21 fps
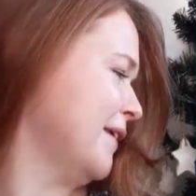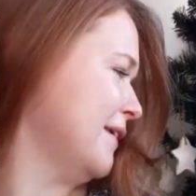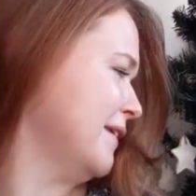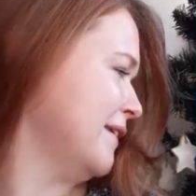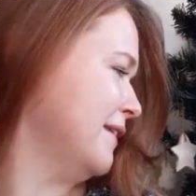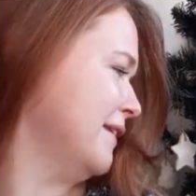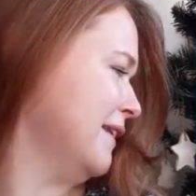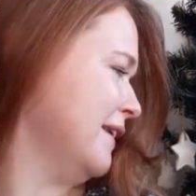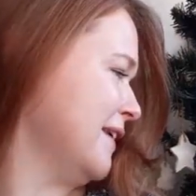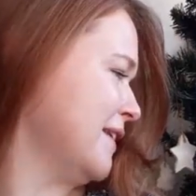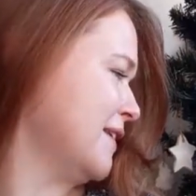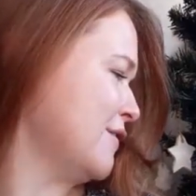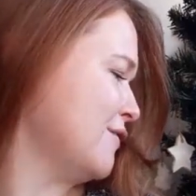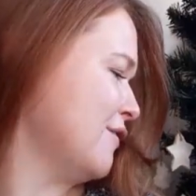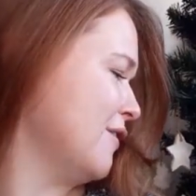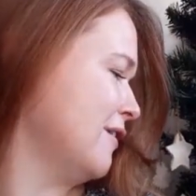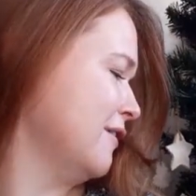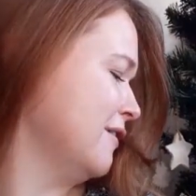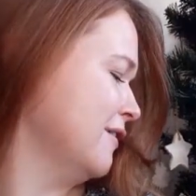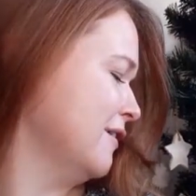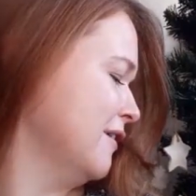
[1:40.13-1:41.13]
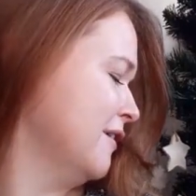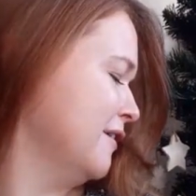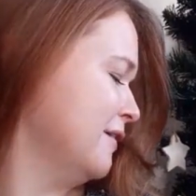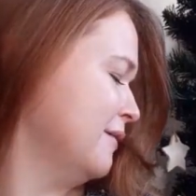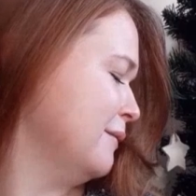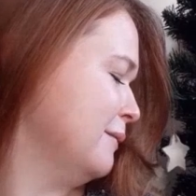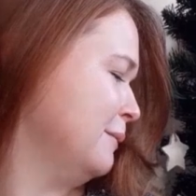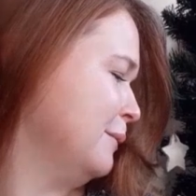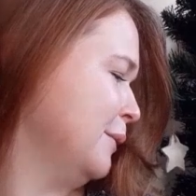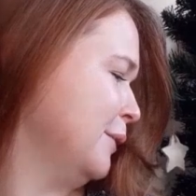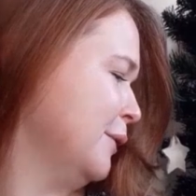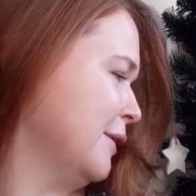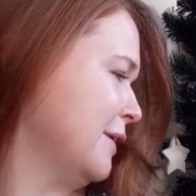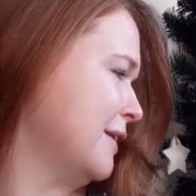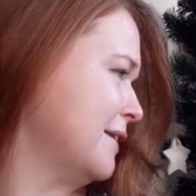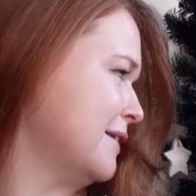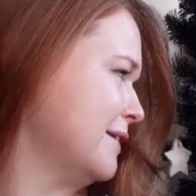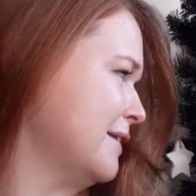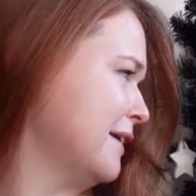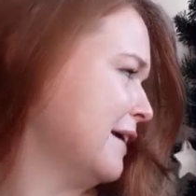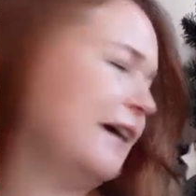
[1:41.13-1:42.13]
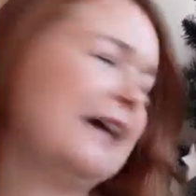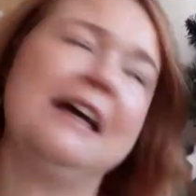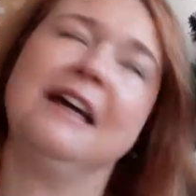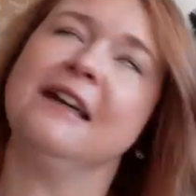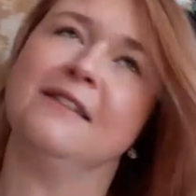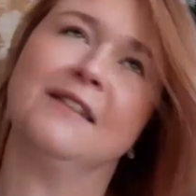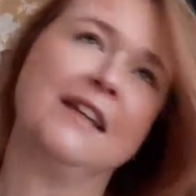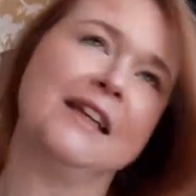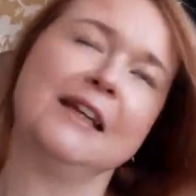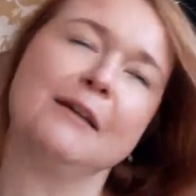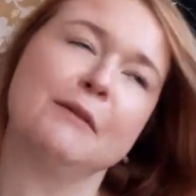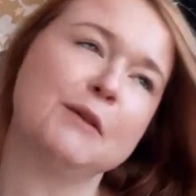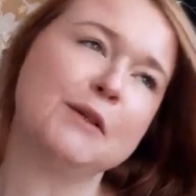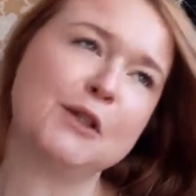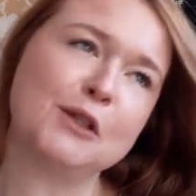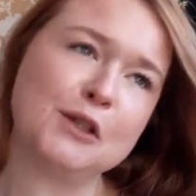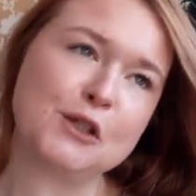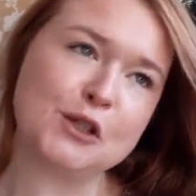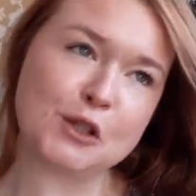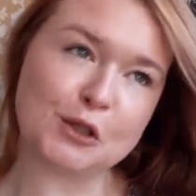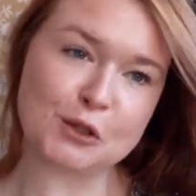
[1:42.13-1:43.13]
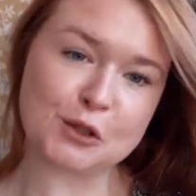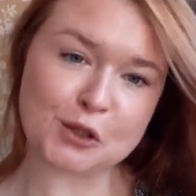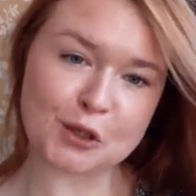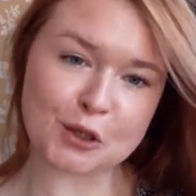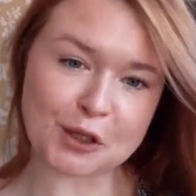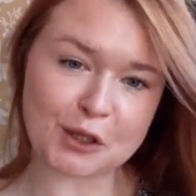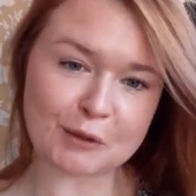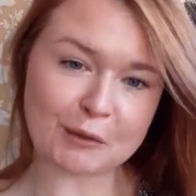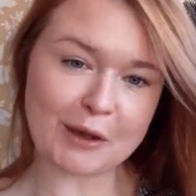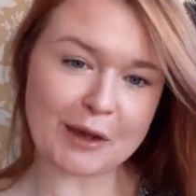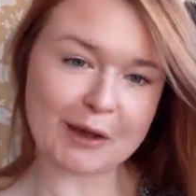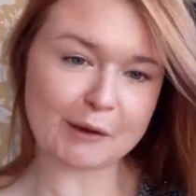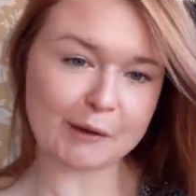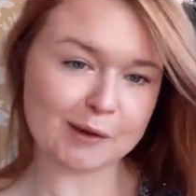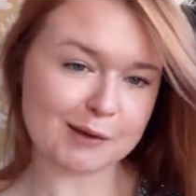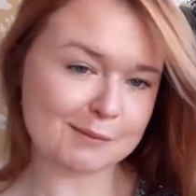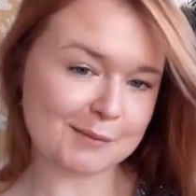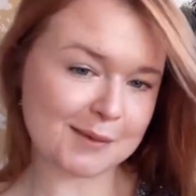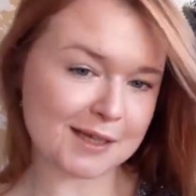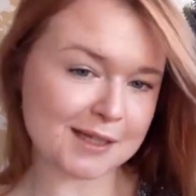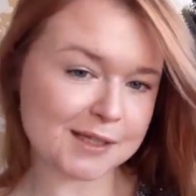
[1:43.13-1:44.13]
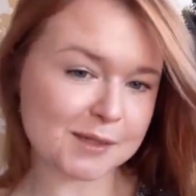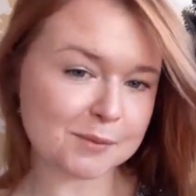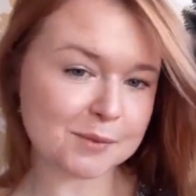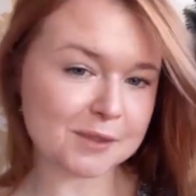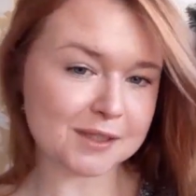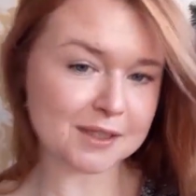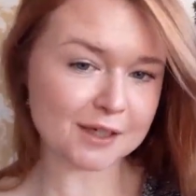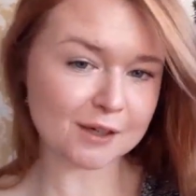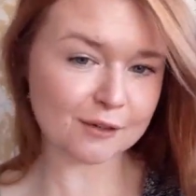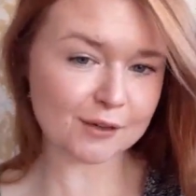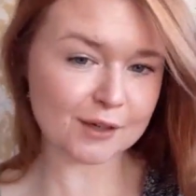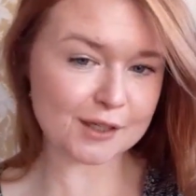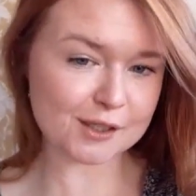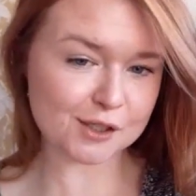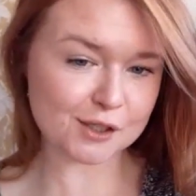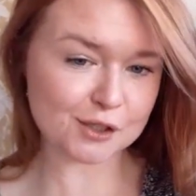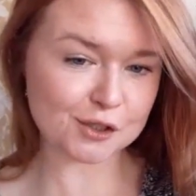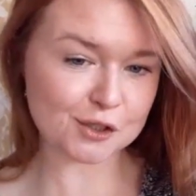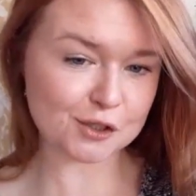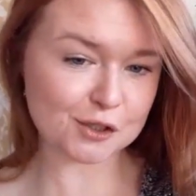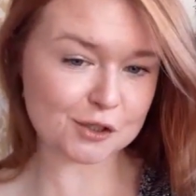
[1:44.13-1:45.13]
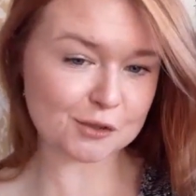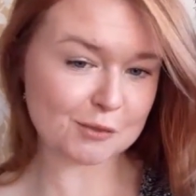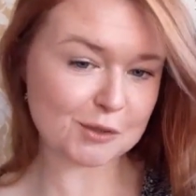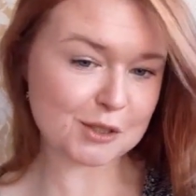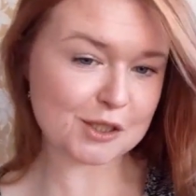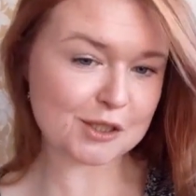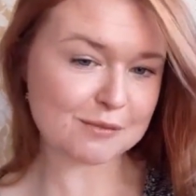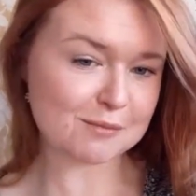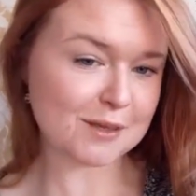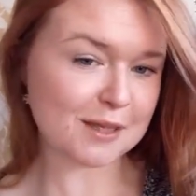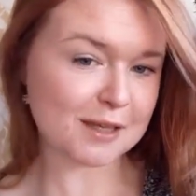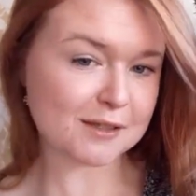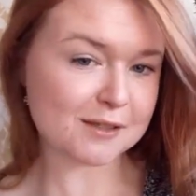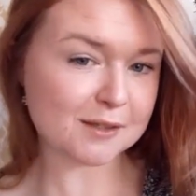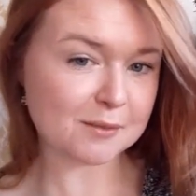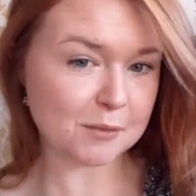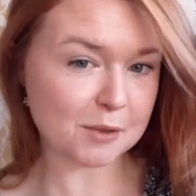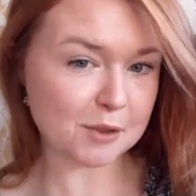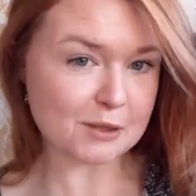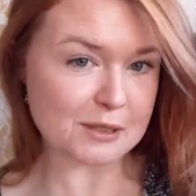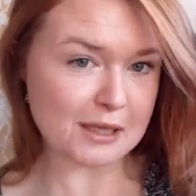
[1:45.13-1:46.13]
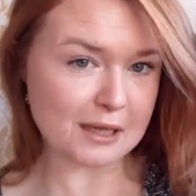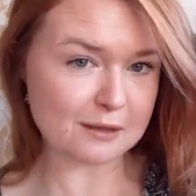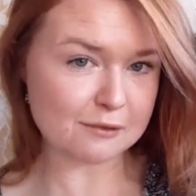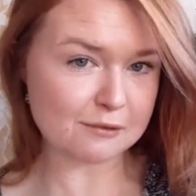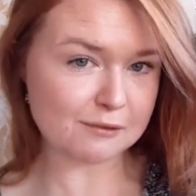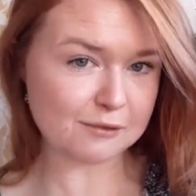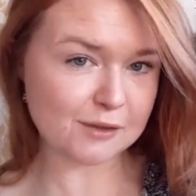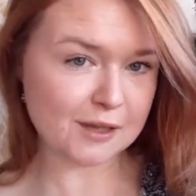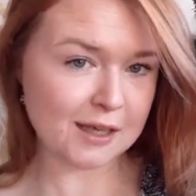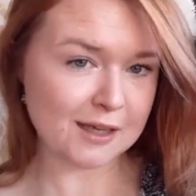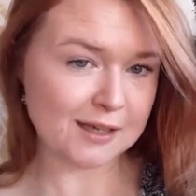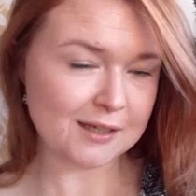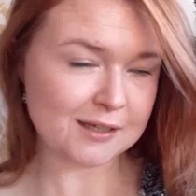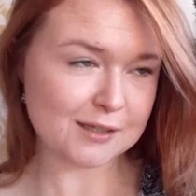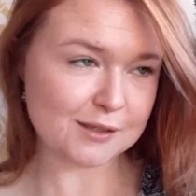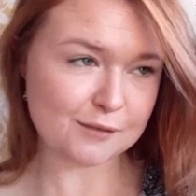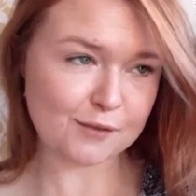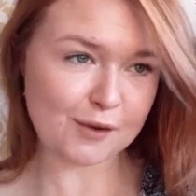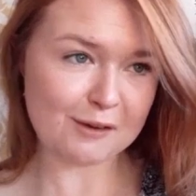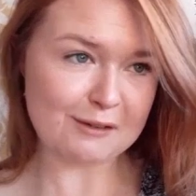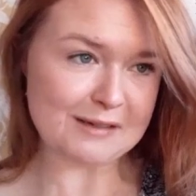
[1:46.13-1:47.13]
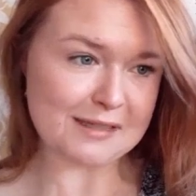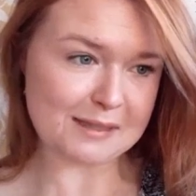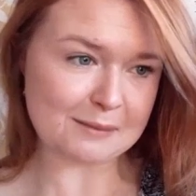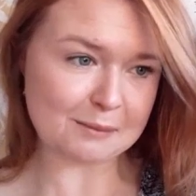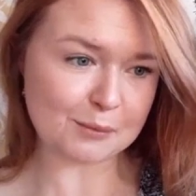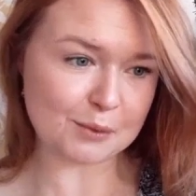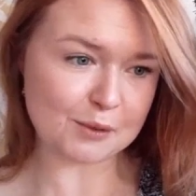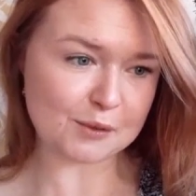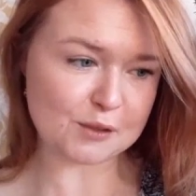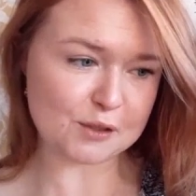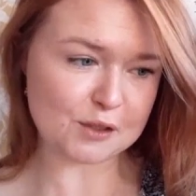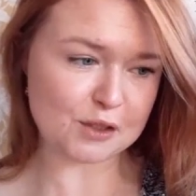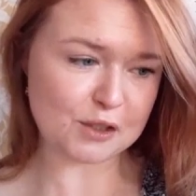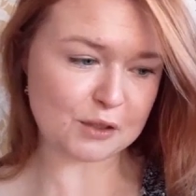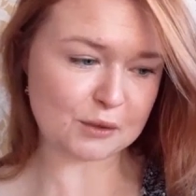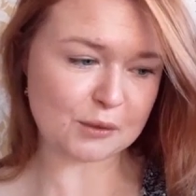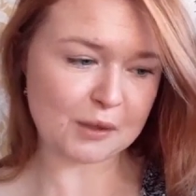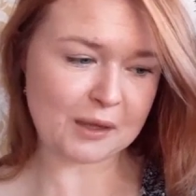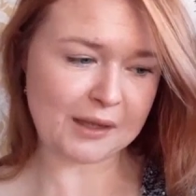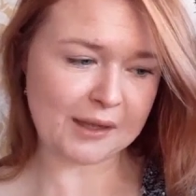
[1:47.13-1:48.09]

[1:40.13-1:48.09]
later on. And then I will also show you how I made some of the decorations should you wish to make some yourself. It's very simple to do,